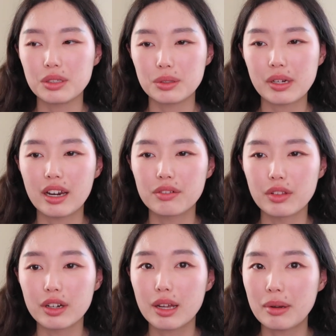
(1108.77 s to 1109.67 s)
to kind of
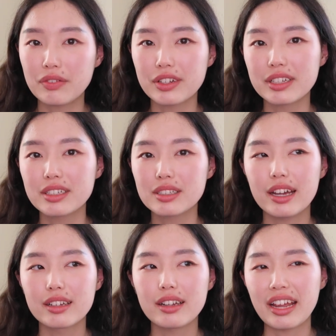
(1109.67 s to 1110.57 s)
look at my feelings
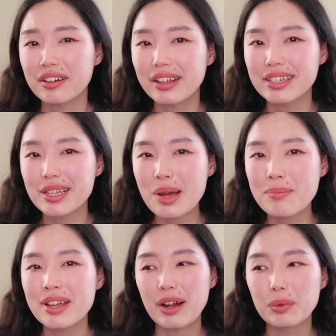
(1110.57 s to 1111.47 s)
and analyze
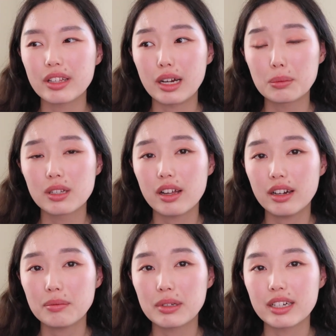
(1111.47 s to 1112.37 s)
them. That really helped a
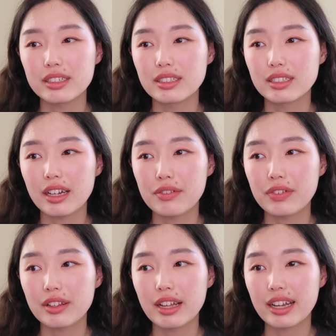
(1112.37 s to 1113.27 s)
lot because I
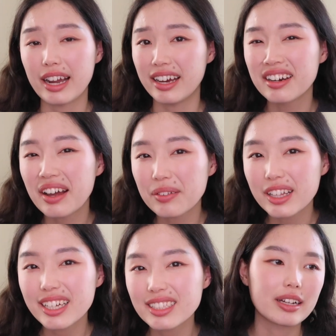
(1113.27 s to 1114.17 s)
felt like I had an
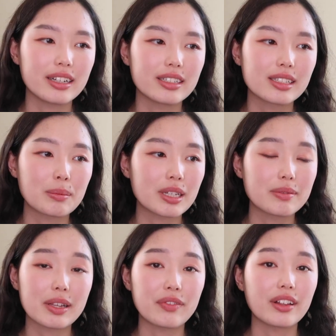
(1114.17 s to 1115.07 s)
outlet, because
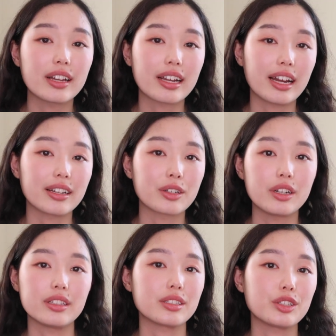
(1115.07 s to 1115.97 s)
sometimes I felt like I
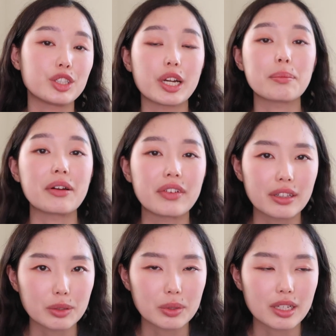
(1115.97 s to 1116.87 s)
couldn't share my
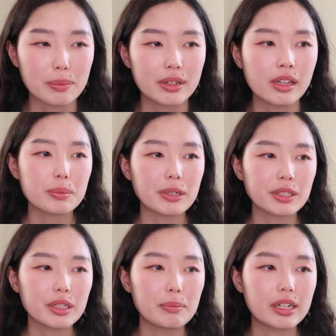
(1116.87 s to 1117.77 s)
feelings with someone,
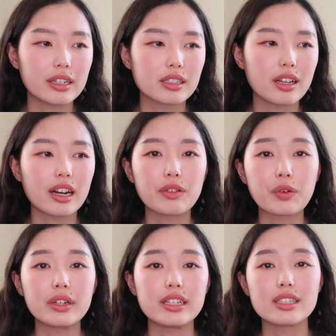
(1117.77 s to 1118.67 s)
especially because not
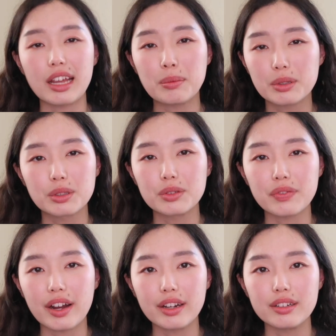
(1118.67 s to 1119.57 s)
everyone is able to
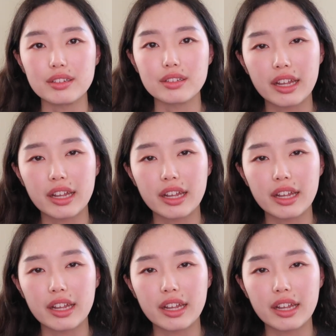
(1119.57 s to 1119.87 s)
find